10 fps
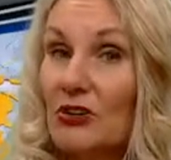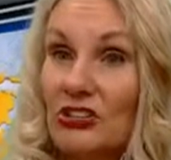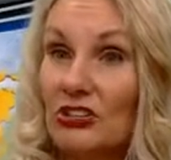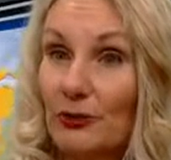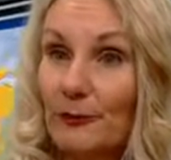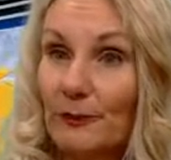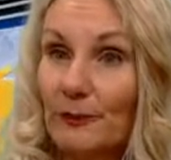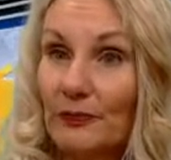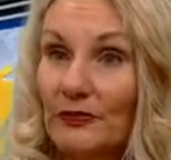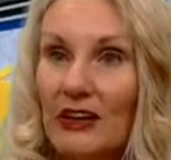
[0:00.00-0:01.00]
to
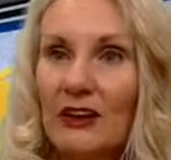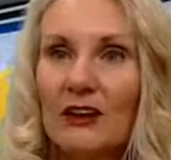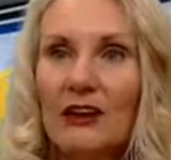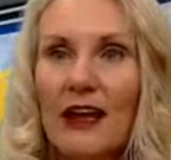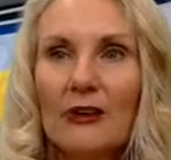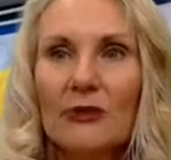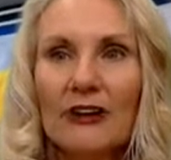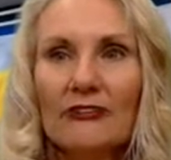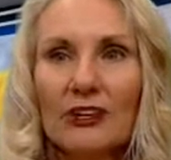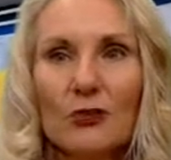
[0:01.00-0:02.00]
how do I
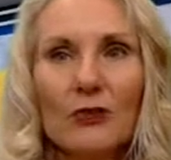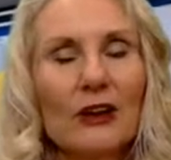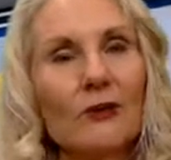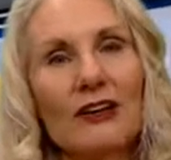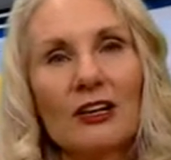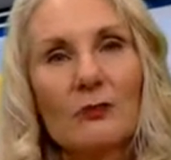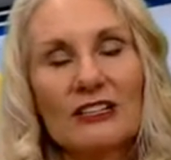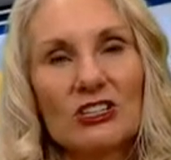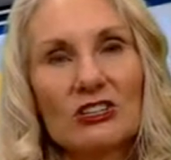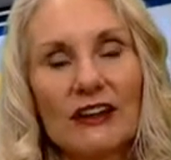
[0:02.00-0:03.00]
feel when I wake up
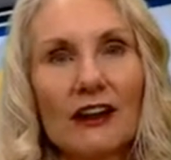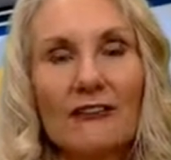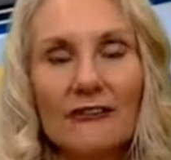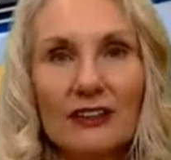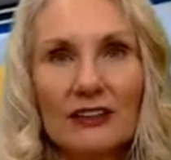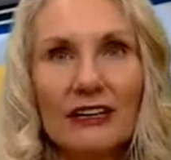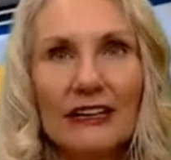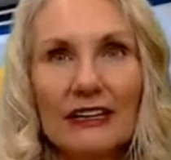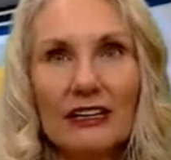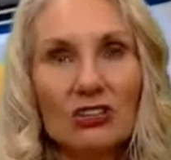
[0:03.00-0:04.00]
each day? I feel
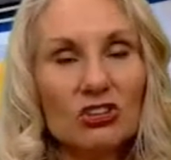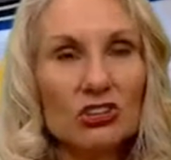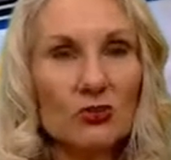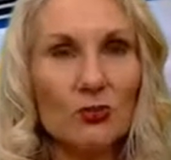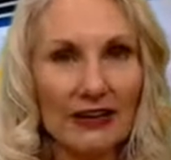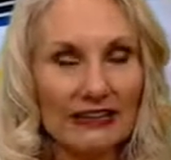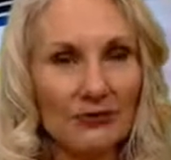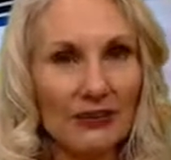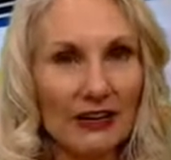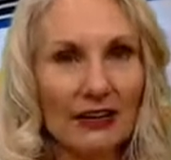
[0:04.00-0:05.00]
like two ways,
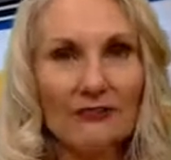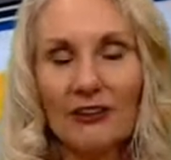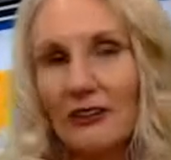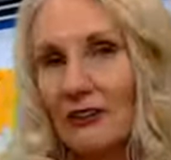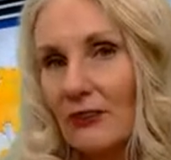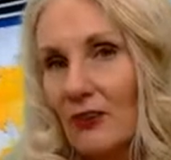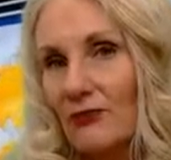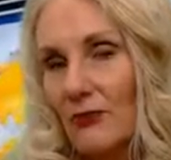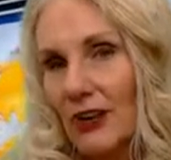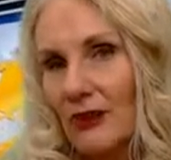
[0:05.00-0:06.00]
right? I feel a little
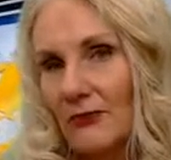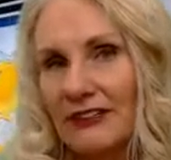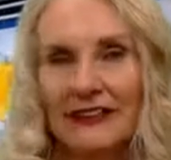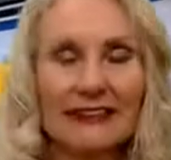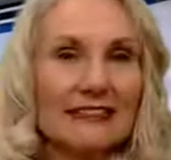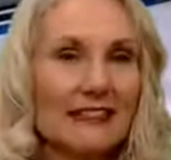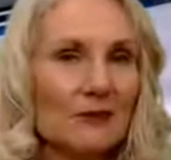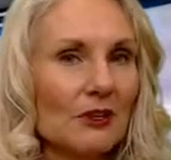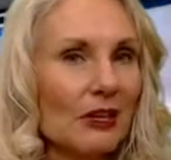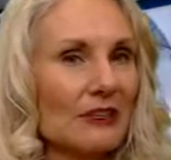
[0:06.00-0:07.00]
overwhelmed and at the same
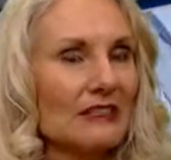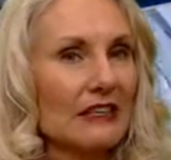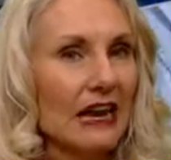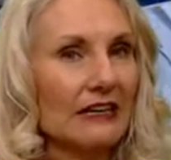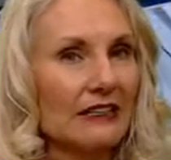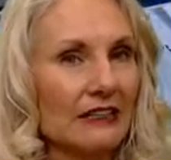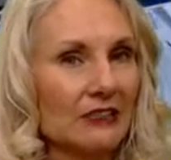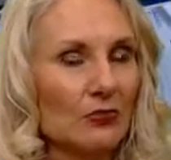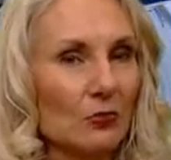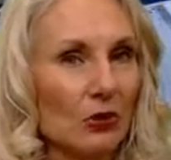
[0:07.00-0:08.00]
time excited to
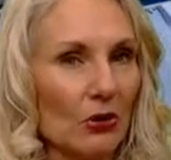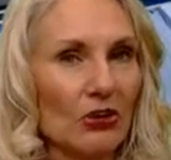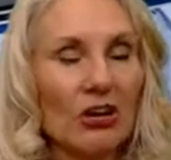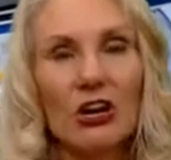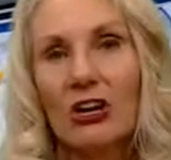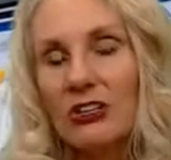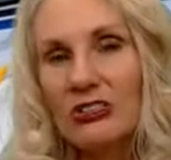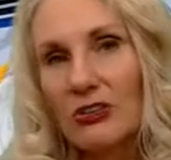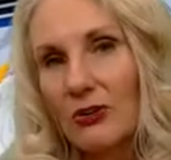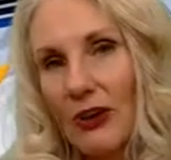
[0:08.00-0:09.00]
get to work.
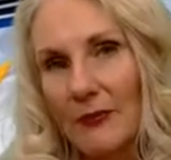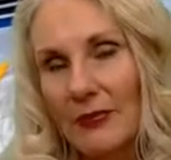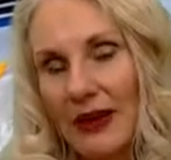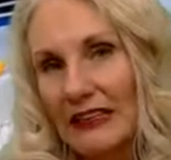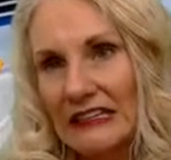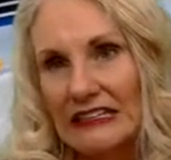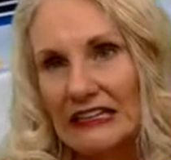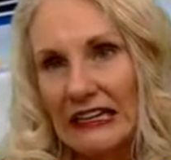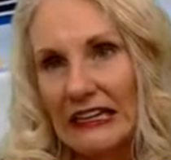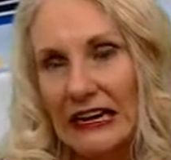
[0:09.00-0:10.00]
So I'm balancing
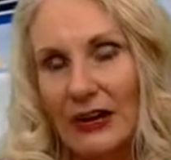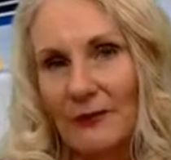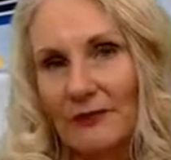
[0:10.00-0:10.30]
that out.